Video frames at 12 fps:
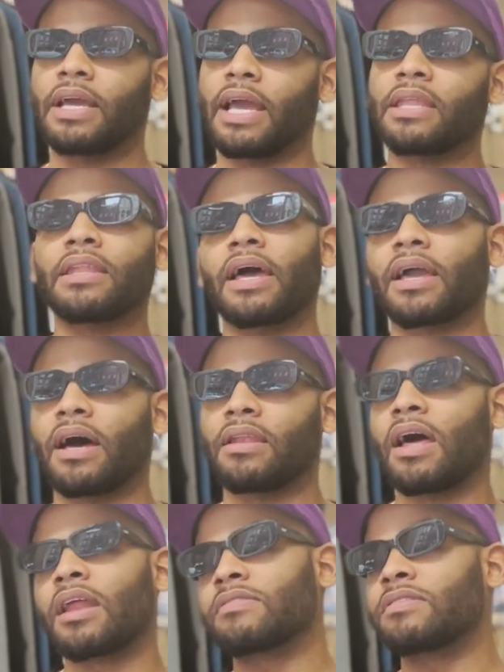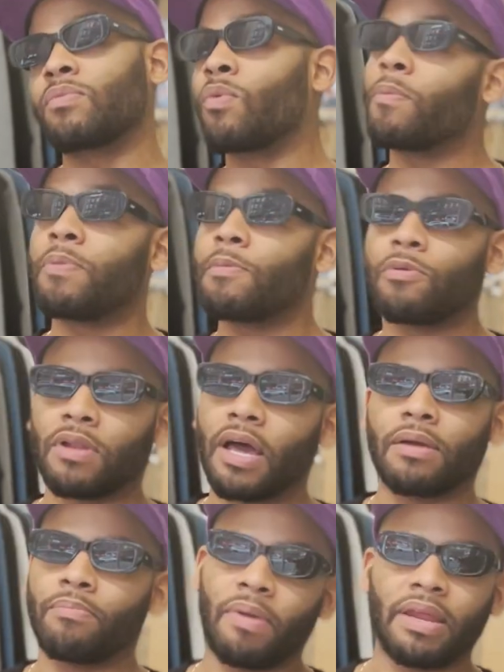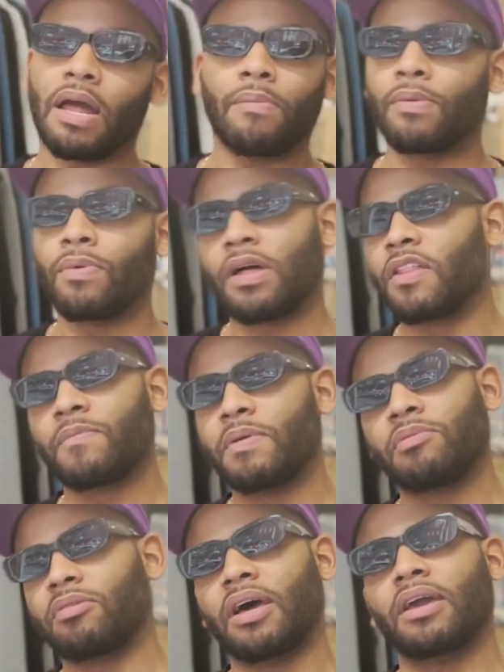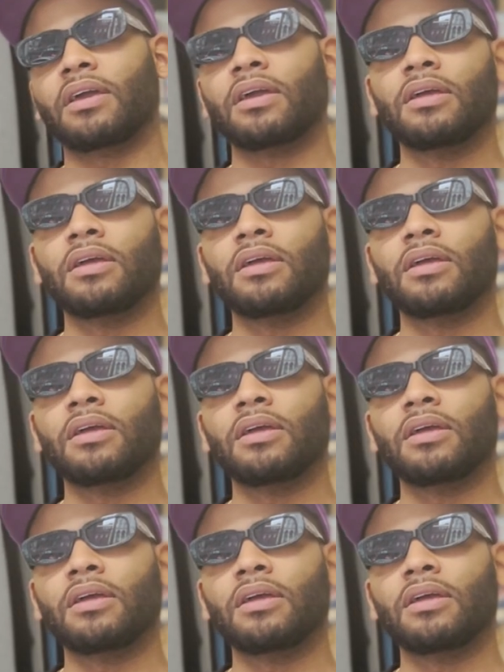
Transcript: and like a lot of what people like may not be what other people like.